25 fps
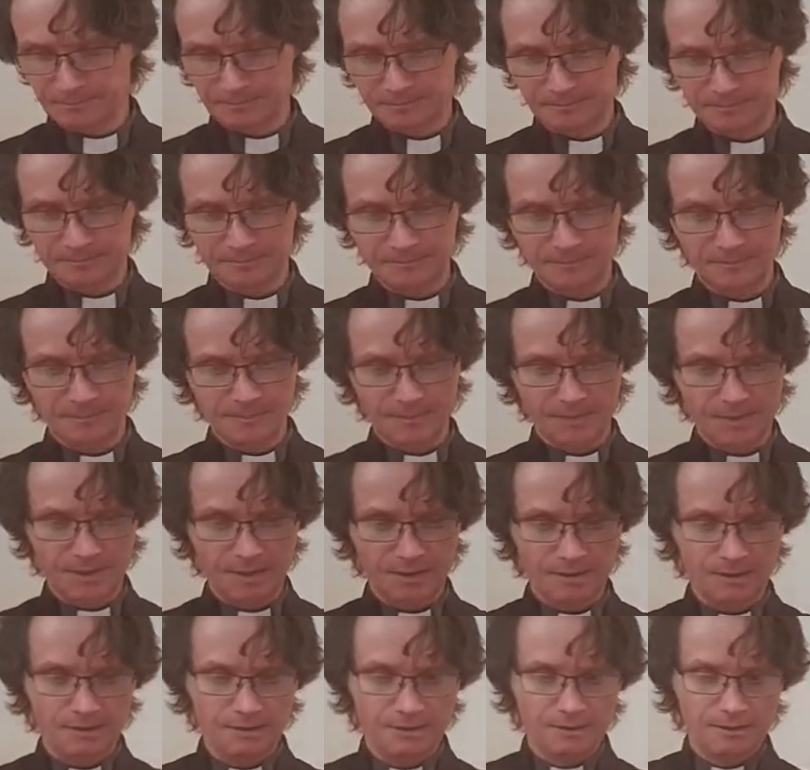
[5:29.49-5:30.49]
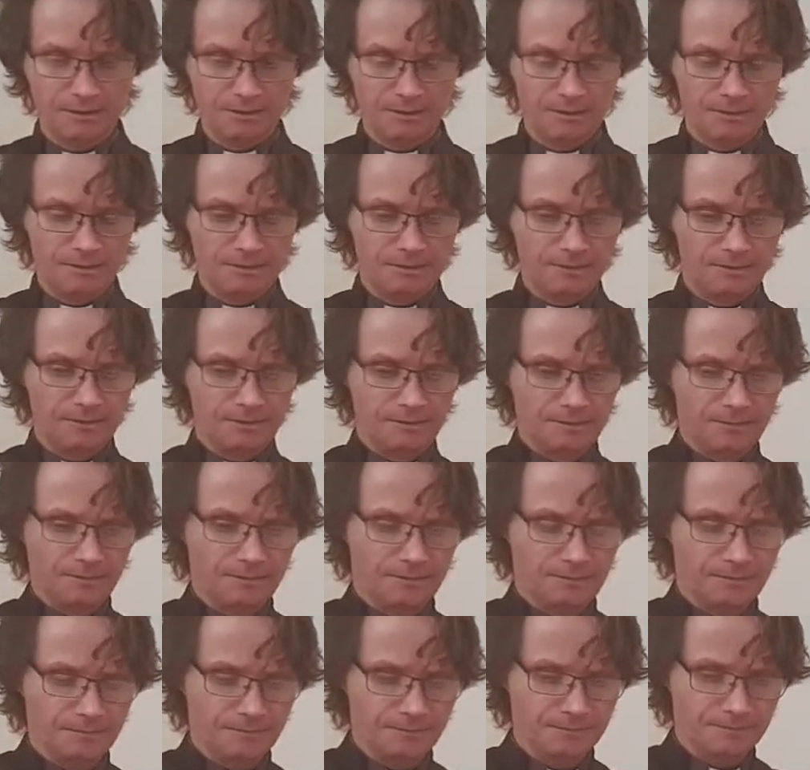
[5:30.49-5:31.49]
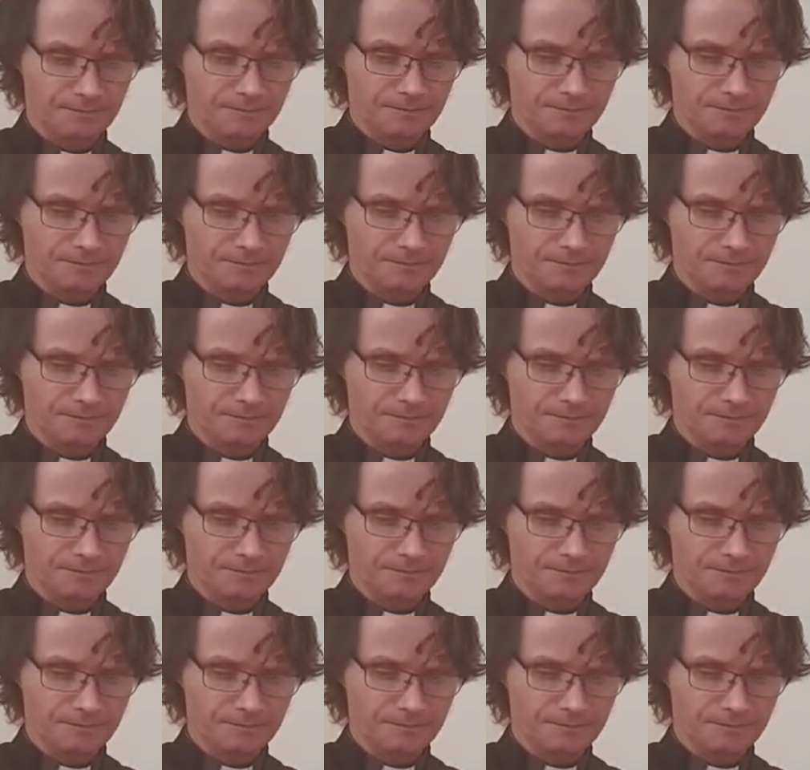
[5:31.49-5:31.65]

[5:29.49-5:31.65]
(no one is talking)